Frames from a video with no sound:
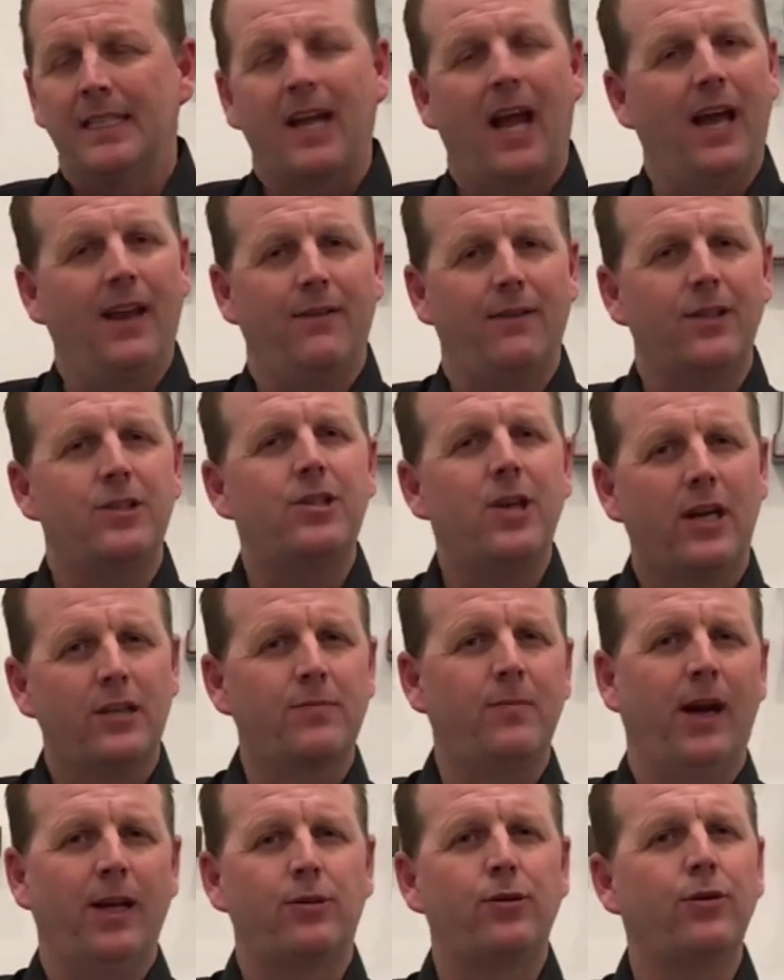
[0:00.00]
kind of
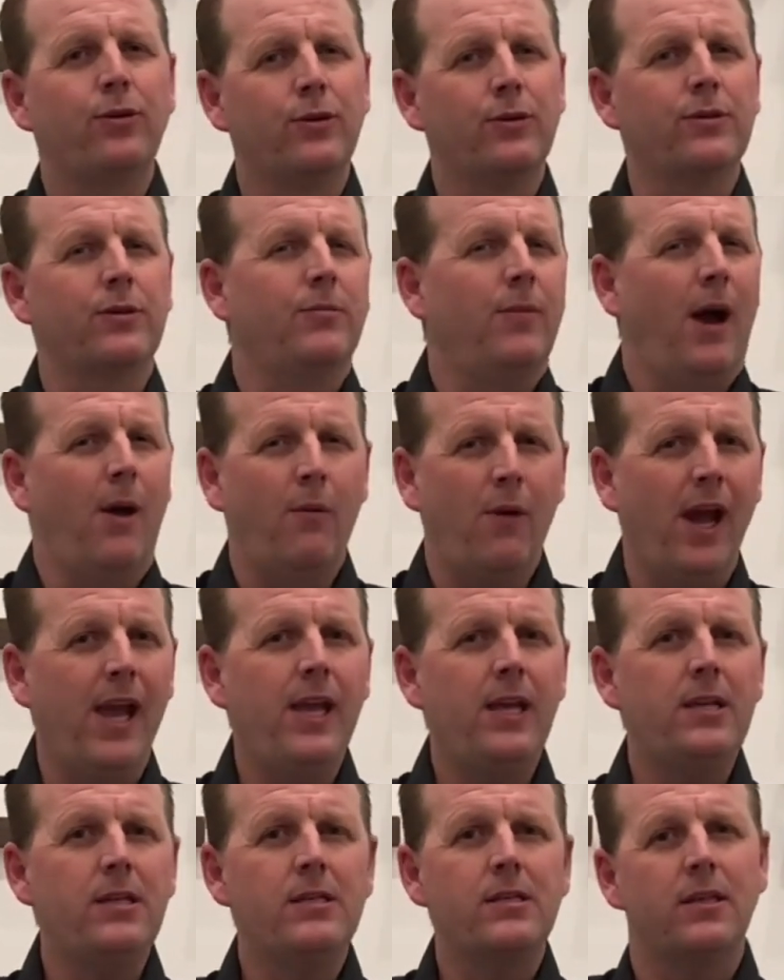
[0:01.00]
adjust my tools and my
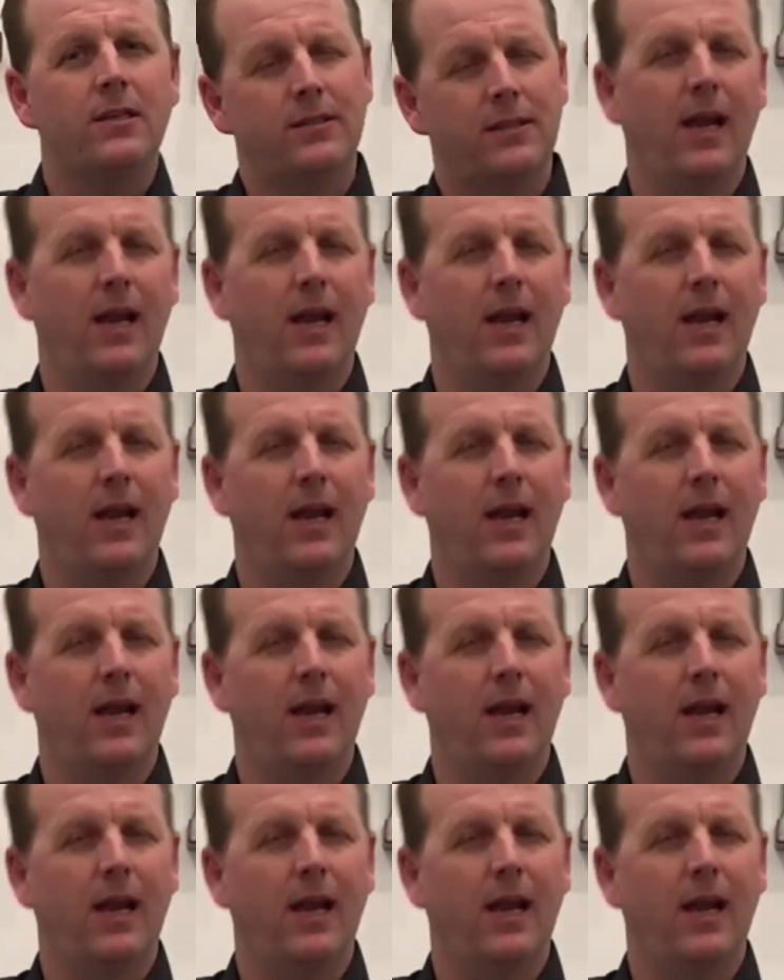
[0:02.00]
ways